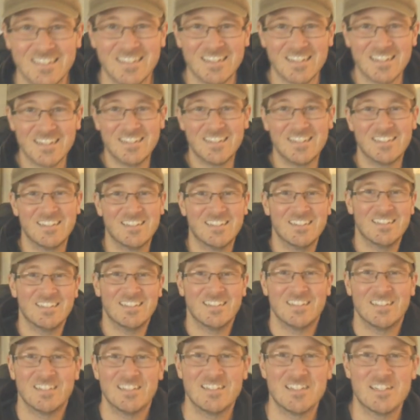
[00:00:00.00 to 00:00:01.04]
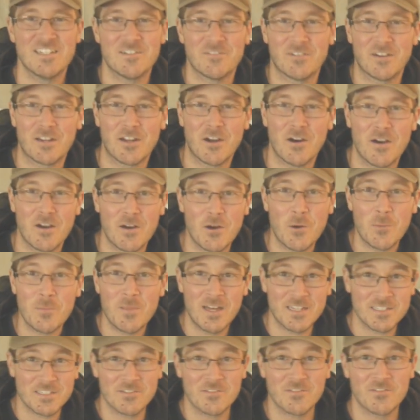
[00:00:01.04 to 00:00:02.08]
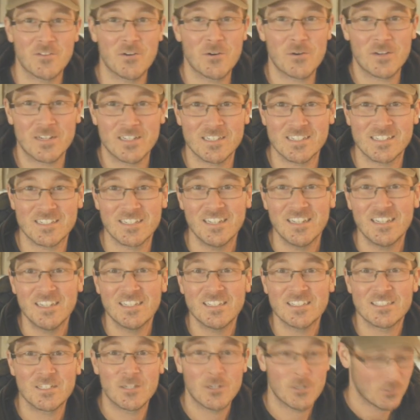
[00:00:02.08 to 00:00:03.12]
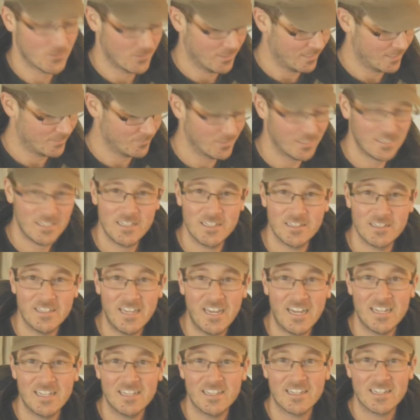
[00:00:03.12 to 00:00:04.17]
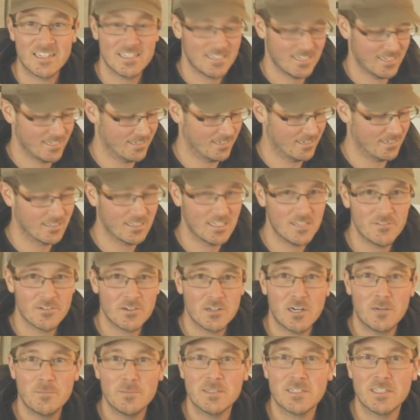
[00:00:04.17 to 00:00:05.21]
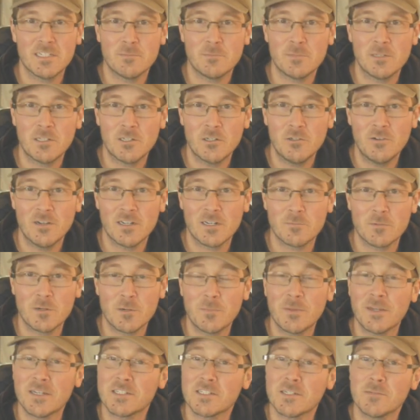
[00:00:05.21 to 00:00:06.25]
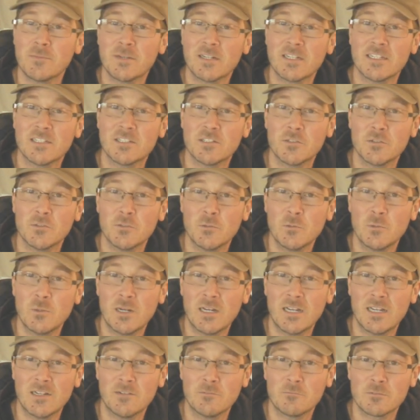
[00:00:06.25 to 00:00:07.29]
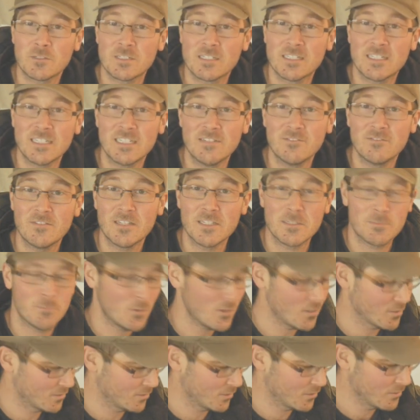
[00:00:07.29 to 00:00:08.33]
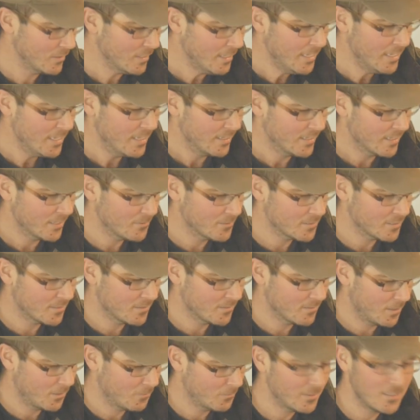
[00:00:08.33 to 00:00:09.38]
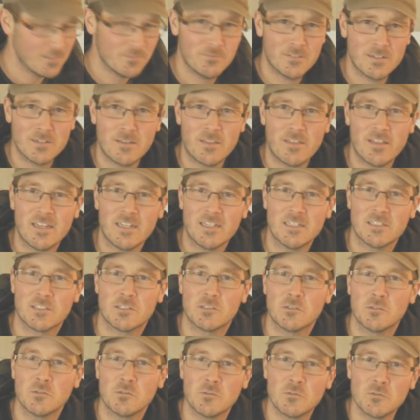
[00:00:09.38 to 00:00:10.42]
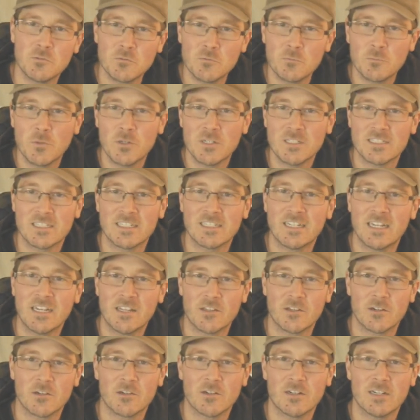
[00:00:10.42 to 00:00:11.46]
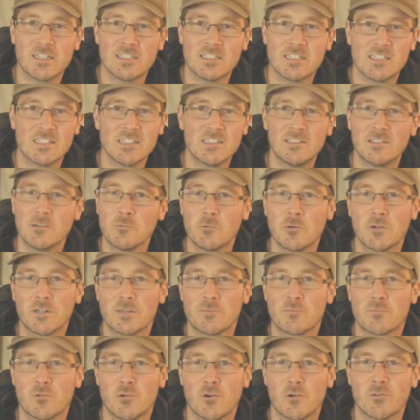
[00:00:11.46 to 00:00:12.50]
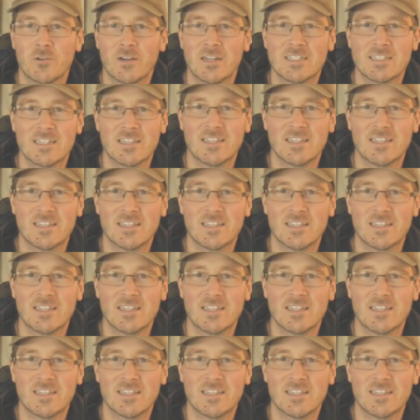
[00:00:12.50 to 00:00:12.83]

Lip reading: There you go. I hope that's in focus. So yeah, like I say, leave a comment down below and I'm going to pick somebody to receive this book. So it was a really fun thing to put together. It's still a work in progress.